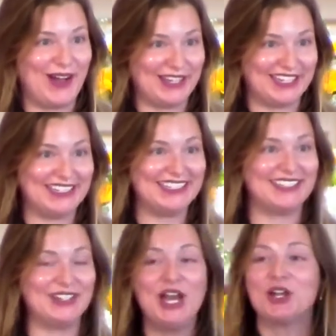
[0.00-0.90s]
call it, a
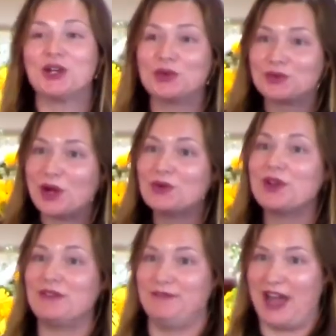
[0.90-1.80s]
little
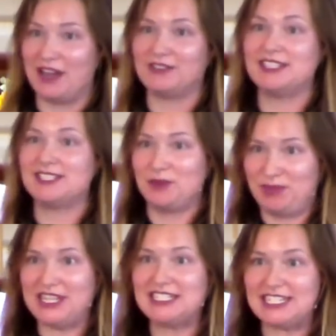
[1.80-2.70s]
coronavirus
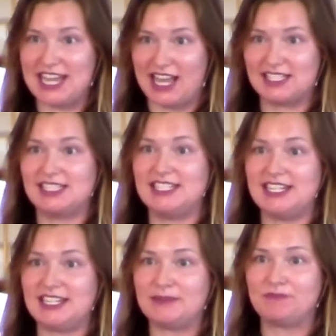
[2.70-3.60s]

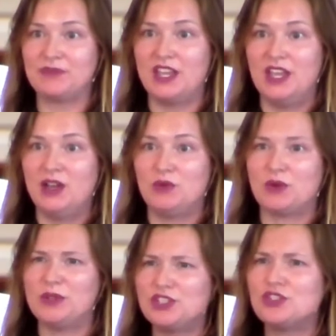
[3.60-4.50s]
PTSD,
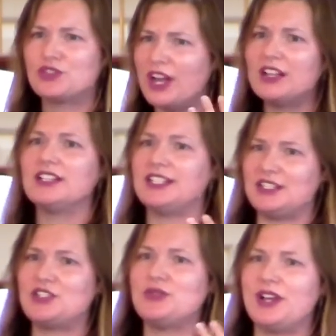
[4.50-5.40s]
where we're
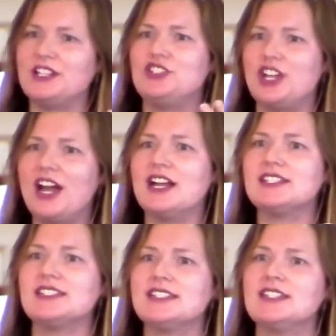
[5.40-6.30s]
struggling to
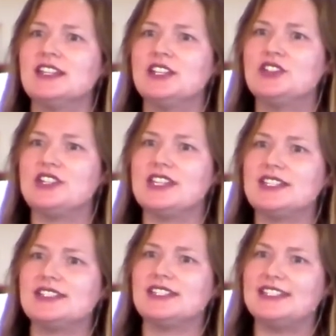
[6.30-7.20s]
adjust to
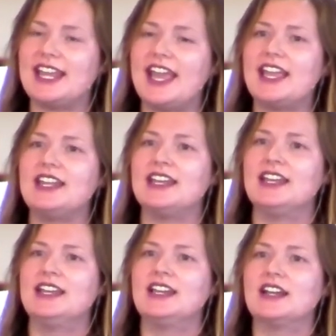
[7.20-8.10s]
this dead
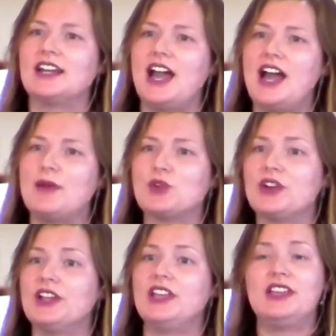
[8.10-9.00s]
calm.
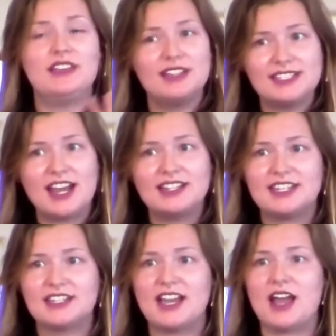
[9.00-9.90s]
Or it's not
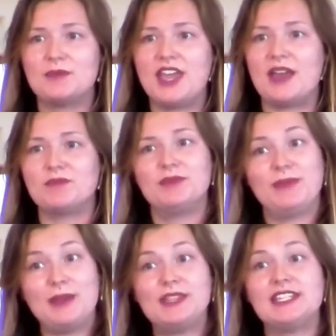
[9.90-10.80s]
dead calm yet, but
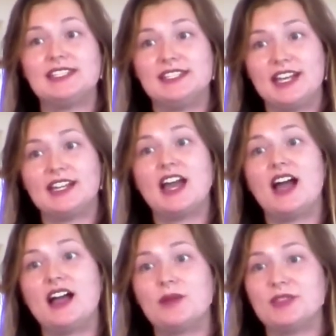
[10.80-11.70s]
maybe this dead
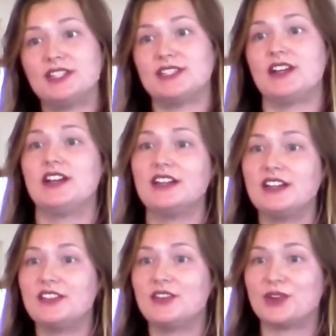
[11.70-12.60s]
calm that's
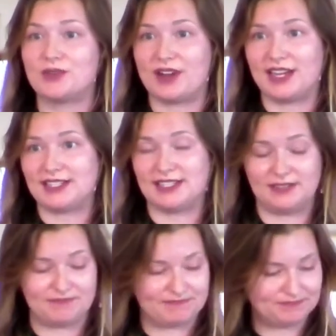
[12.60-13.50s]
on the
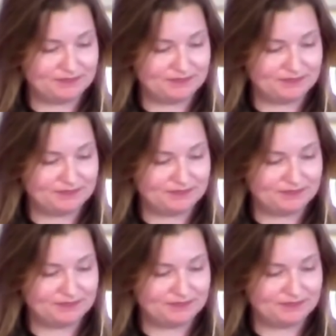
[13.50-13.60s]
horizon.